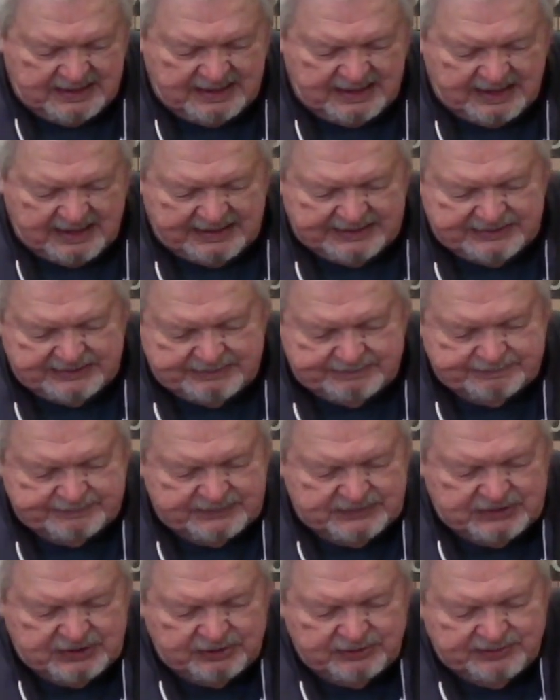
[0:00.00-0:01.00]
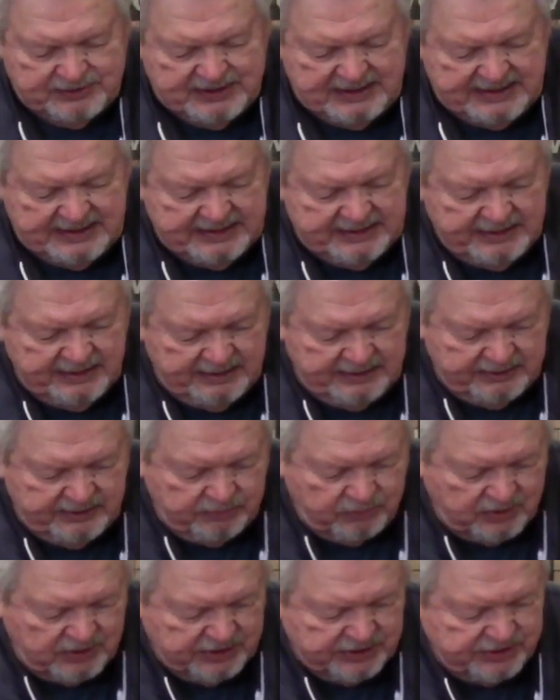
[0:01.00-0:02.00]
I don't need the
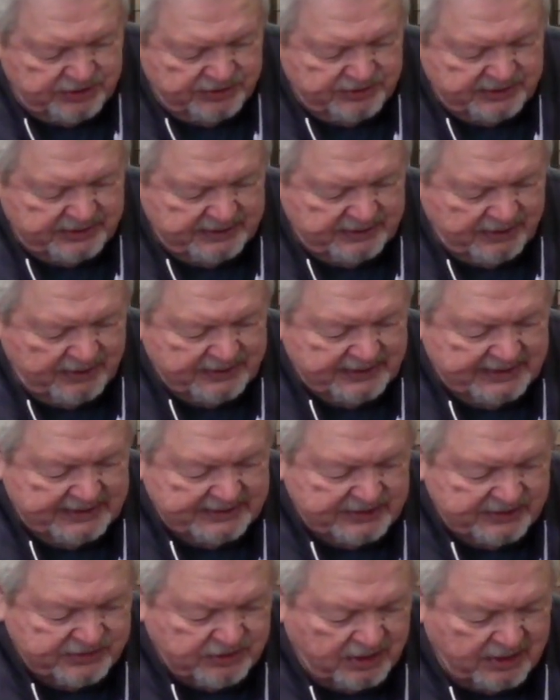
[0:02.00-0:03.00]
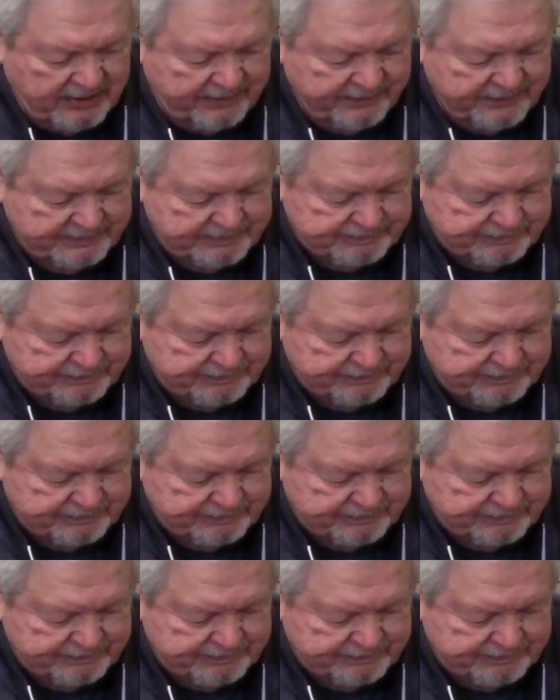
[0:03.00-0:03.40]
washers. I'm trying to get this off.